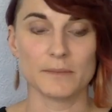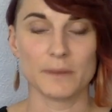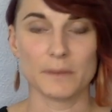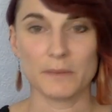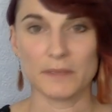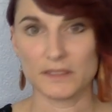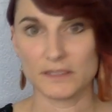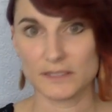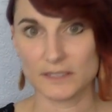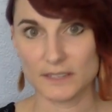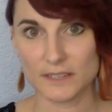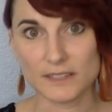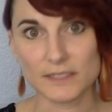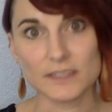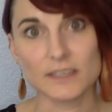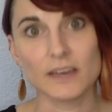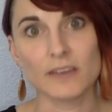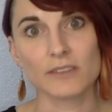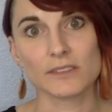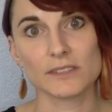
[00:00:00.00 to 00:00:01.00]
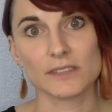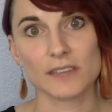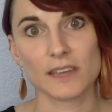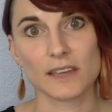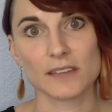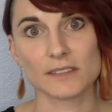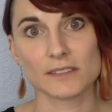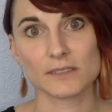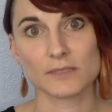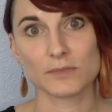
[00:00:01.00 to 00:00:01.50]
I mean, the CDC obviously
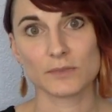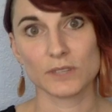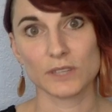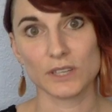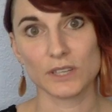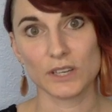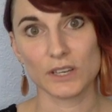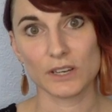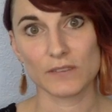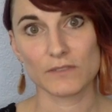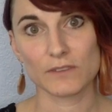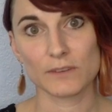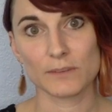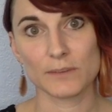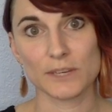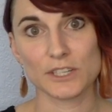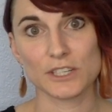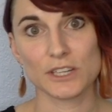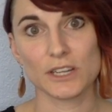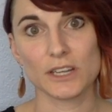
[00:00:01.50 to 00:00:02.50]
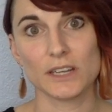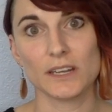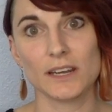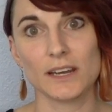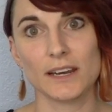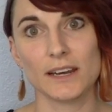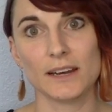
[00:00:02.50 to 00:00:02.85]
has really good information.